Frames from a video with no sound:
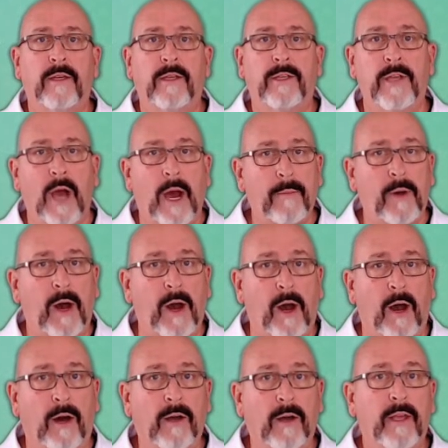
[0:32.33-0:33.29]

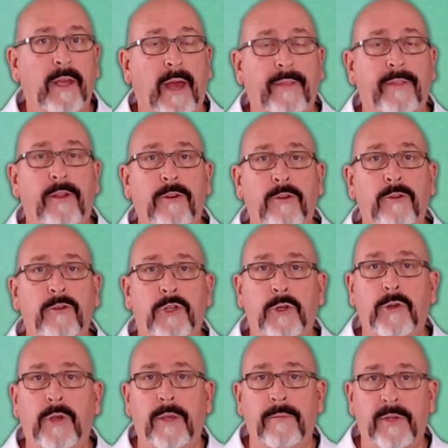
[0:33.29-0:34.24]
Yamaha, and the new
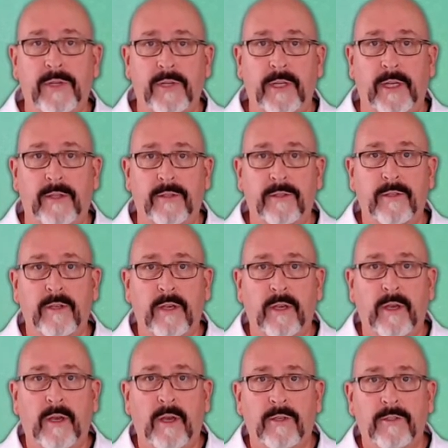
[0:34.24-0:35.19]
Juki machines.
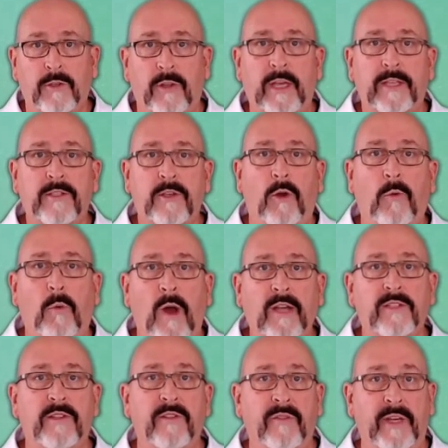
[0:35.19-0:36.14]
So let's go
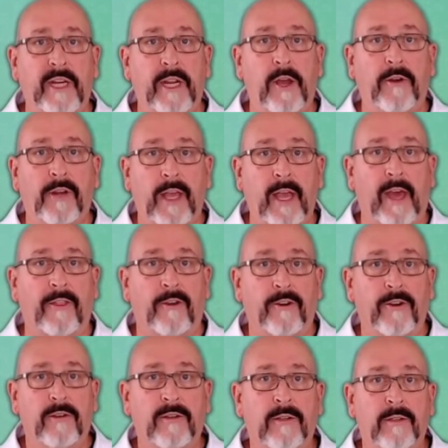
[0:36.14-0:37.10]
watch the video together.